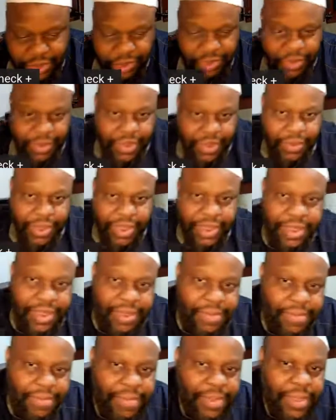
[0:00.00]
When they wake
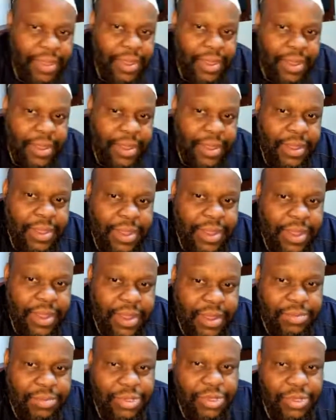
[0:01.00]
up, they
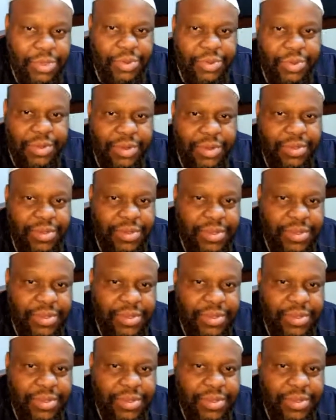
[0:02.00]
come to you and you